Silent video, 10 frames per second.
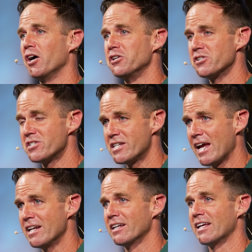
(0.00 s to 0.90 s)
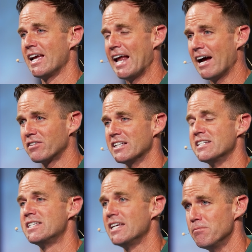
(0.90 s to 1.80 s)
understanding and have
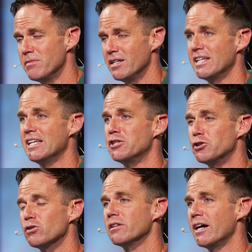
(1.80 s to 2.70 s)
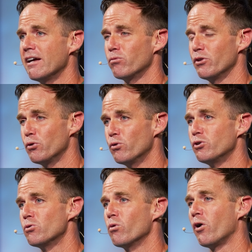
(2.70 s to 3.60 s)
contentment in your life with
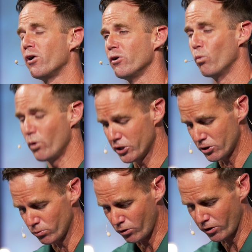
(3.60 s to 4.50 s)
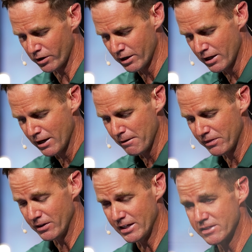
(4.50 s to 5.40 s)
who you are and where you are,
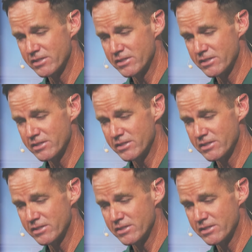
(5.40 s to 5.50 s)
the